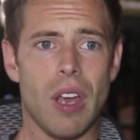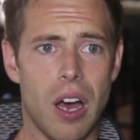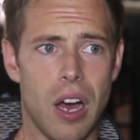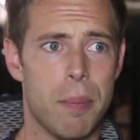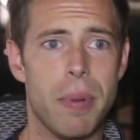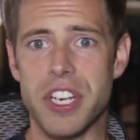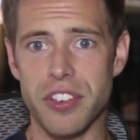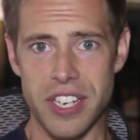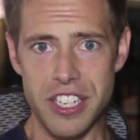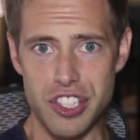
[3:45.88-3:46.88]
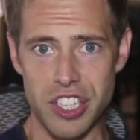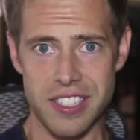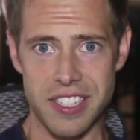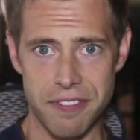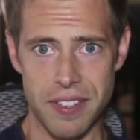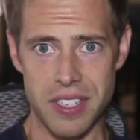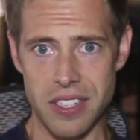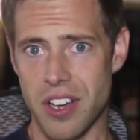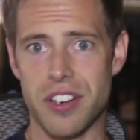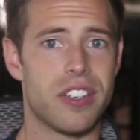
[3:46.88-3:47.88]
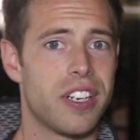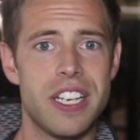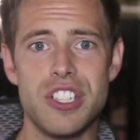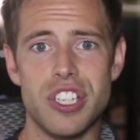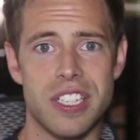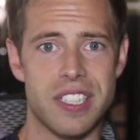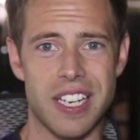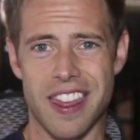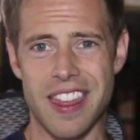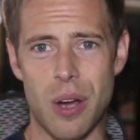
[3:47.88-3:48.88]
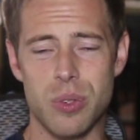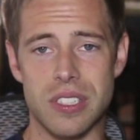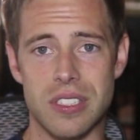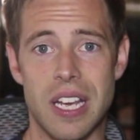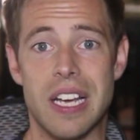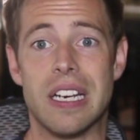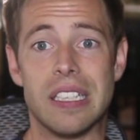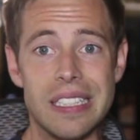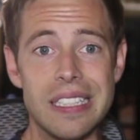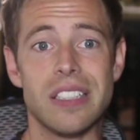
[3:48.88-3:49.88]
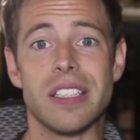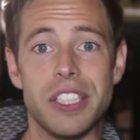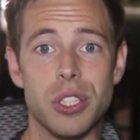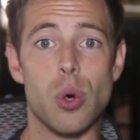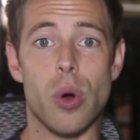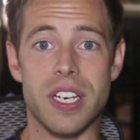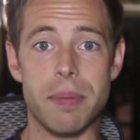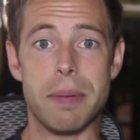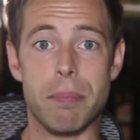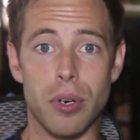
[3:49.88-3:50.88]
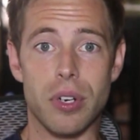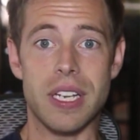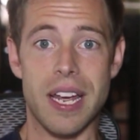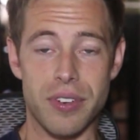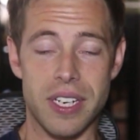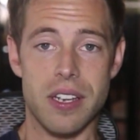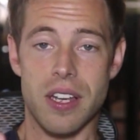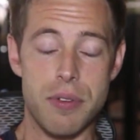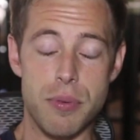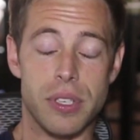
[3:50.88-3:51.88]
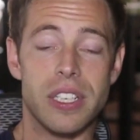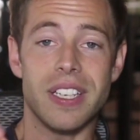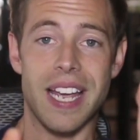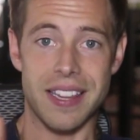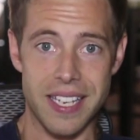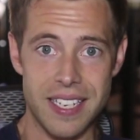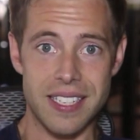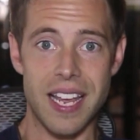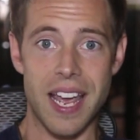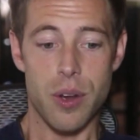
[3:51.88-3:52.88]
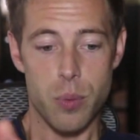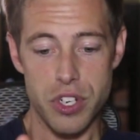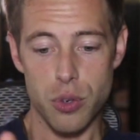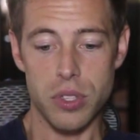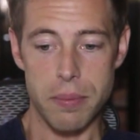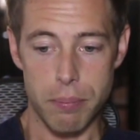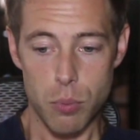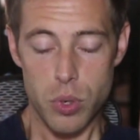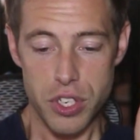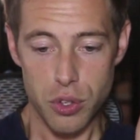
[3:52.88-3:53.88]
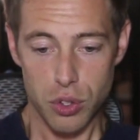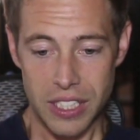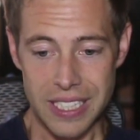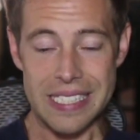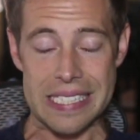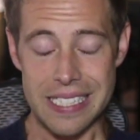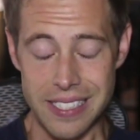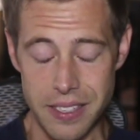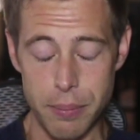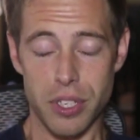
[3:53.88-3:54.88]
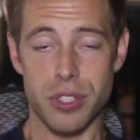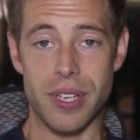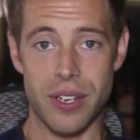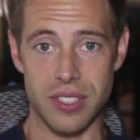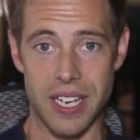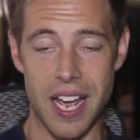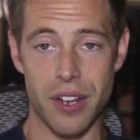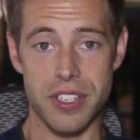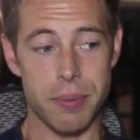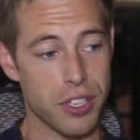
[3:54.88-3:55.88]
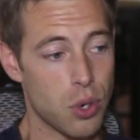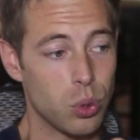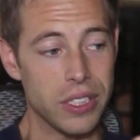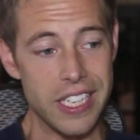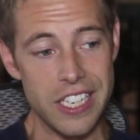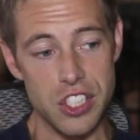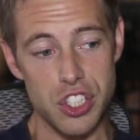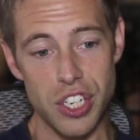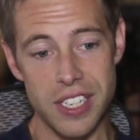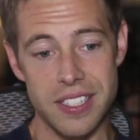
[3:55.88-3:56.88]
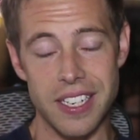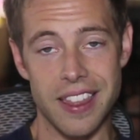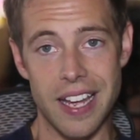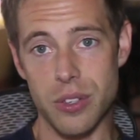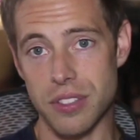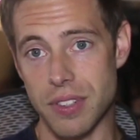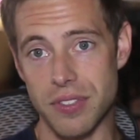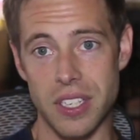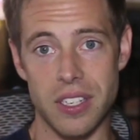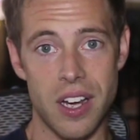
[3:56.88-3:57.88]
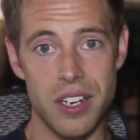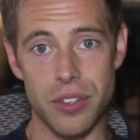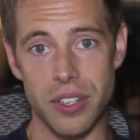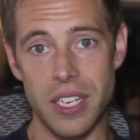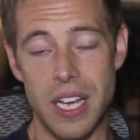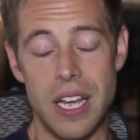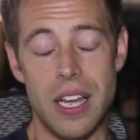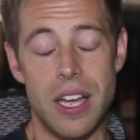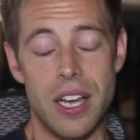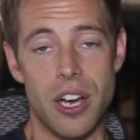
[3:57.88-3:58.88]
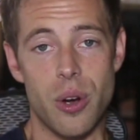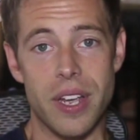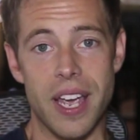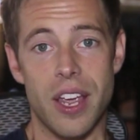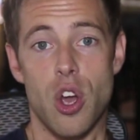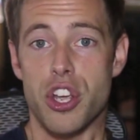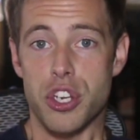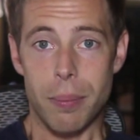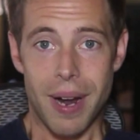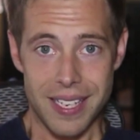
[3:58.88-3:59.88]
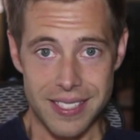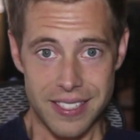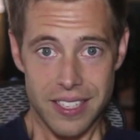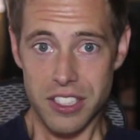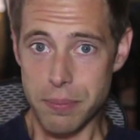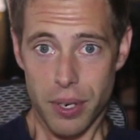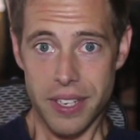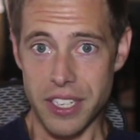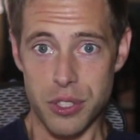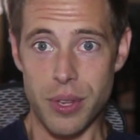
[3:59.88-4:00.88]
but you're ingesting 1,500 or ingesting 1,000, clearly you're going to be burning clearly at the end of the day, when you're consistently burning 2,000 calories, but you're only ingesting 1,000, 1,500, okay, your body still is burning that